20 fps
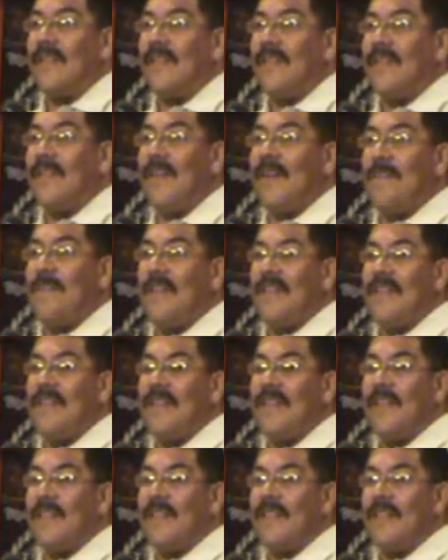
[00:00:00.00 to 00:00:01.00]
You know what I
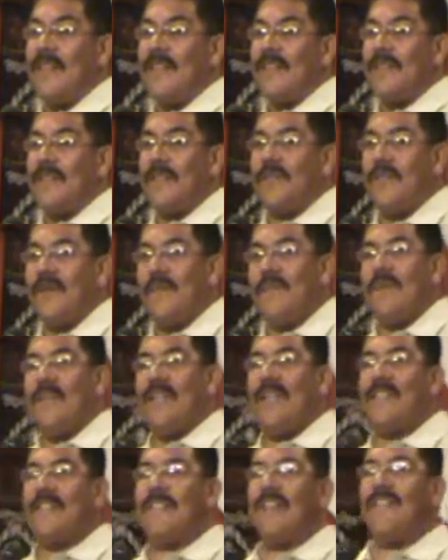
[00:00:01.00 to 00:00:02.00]
mean? So three
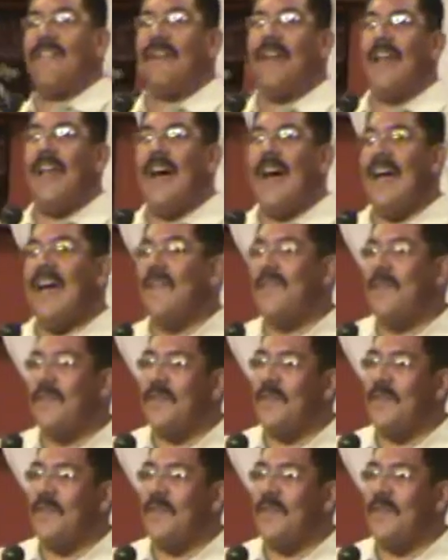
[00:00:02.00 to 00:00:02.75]
minutes of your life,